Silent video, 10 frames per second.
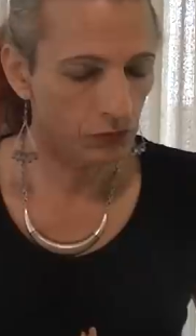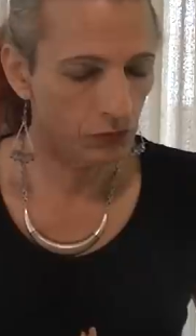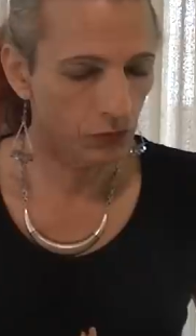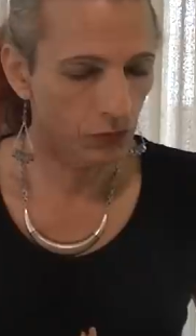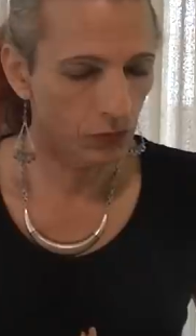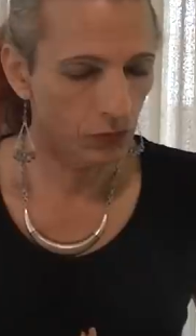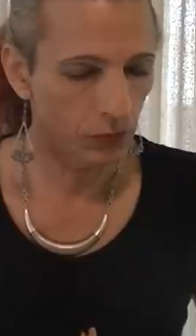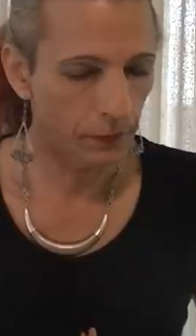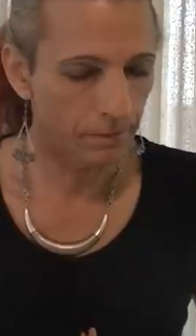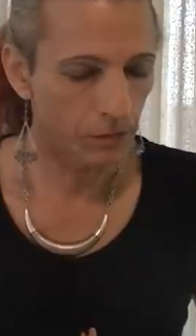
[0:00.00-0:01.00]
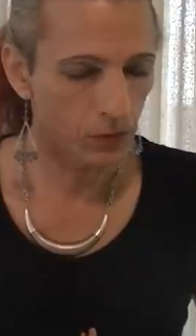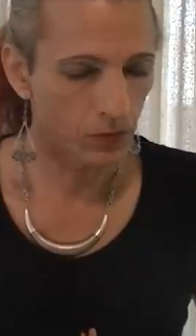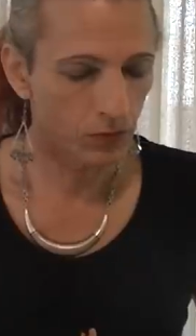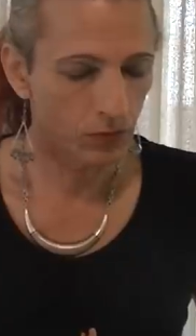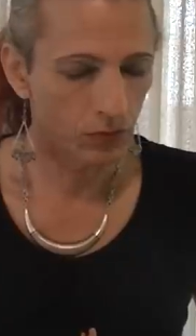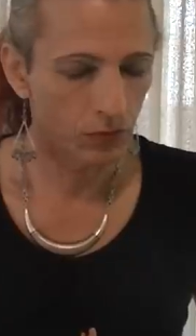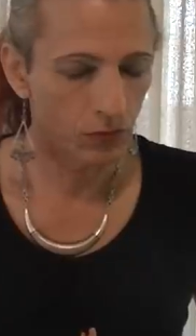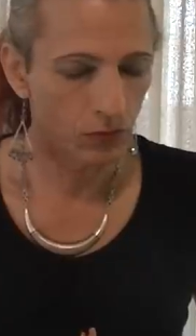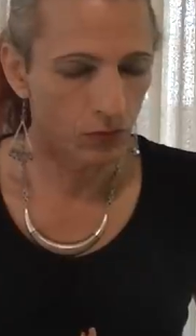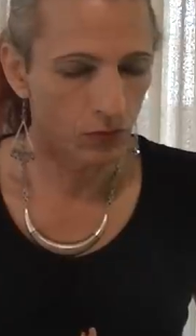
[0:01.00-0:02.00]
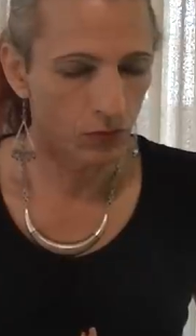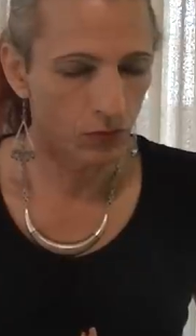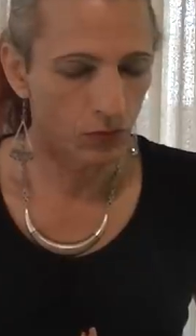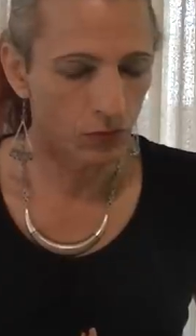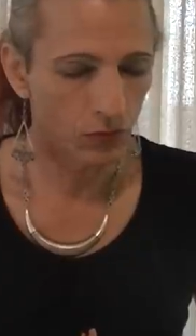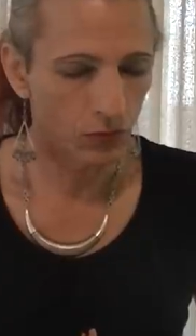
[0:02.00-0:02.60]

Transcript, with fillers: of the consciousnesses that